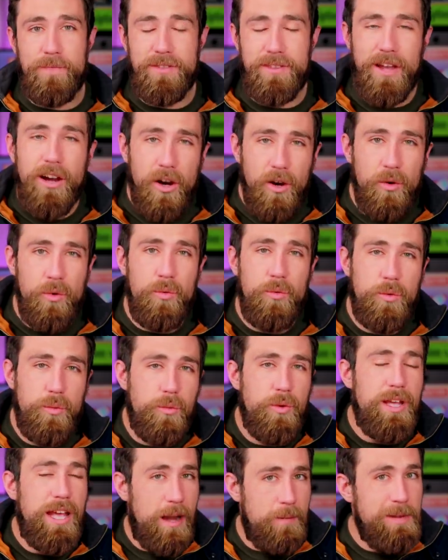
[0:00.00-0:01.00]
No,
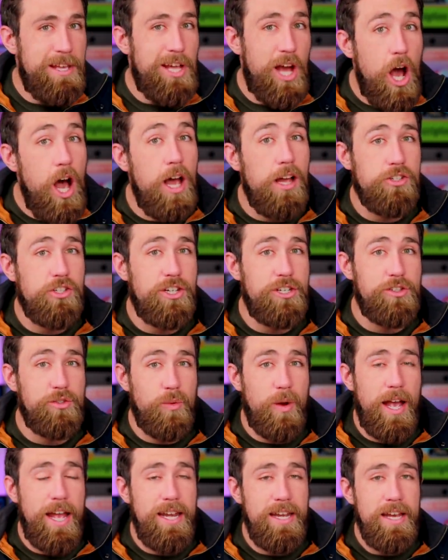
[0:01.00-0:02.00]
we got to be cautious,
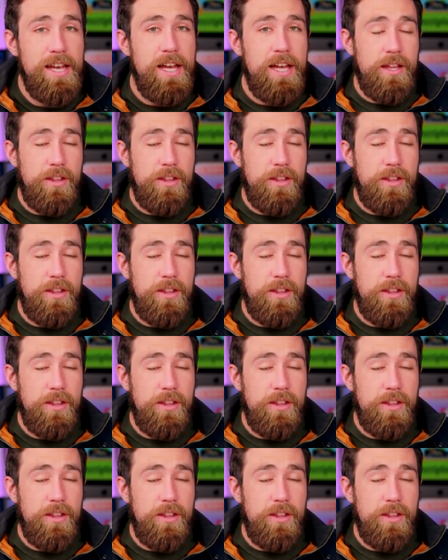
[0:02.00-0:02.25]
right?